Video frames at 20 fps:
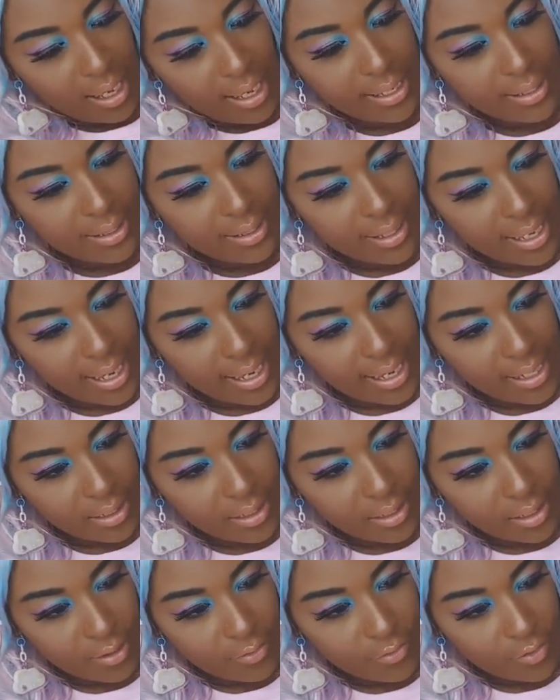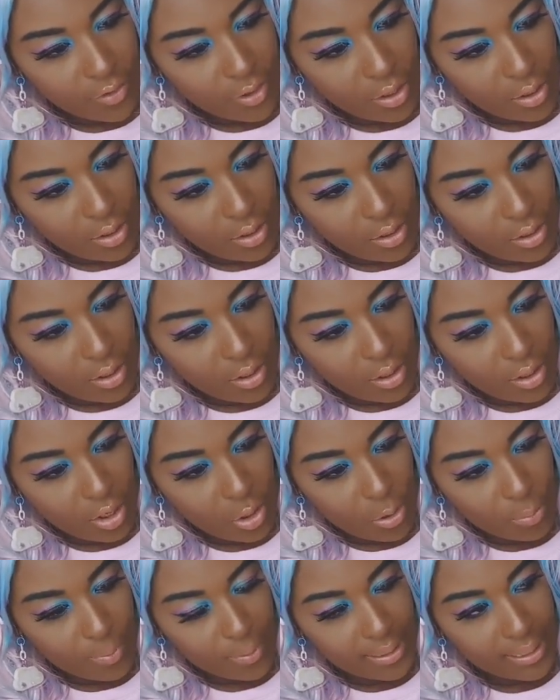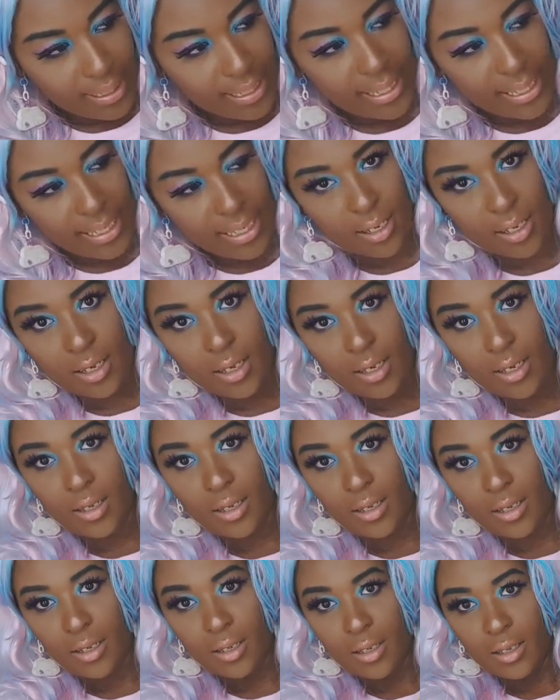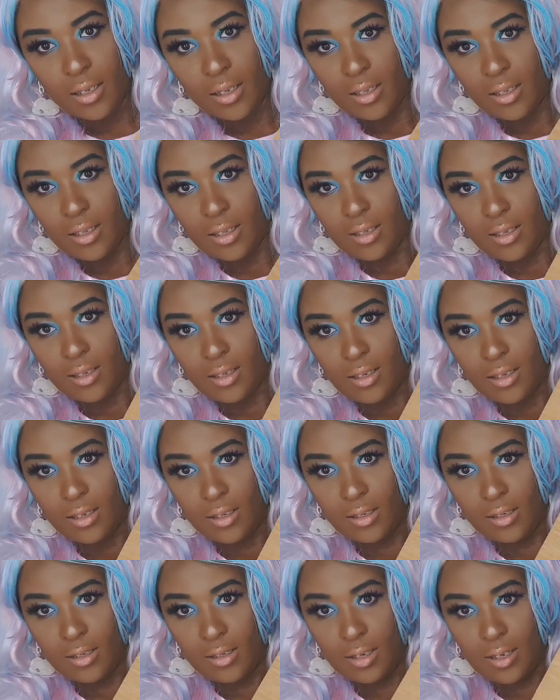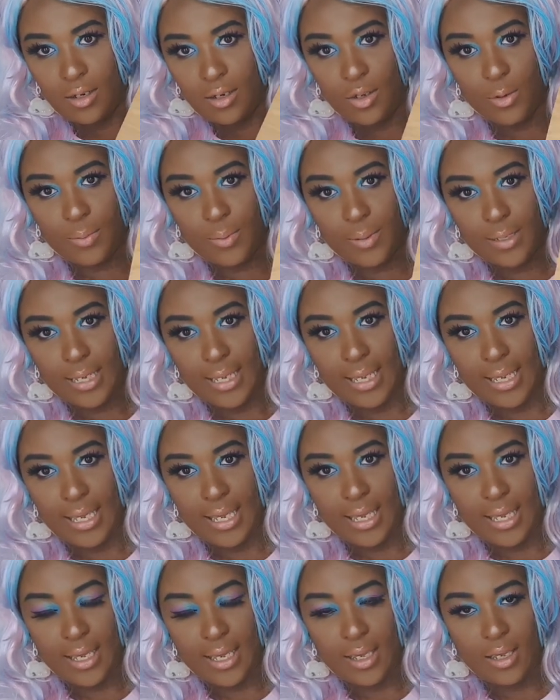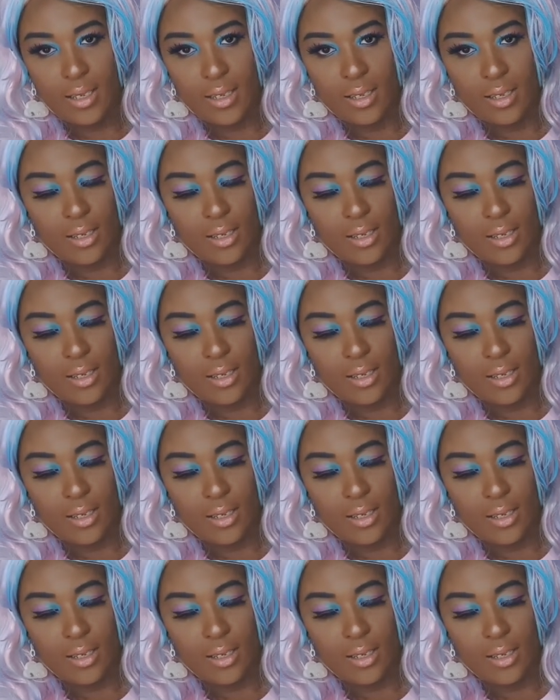And then if you open here and open here,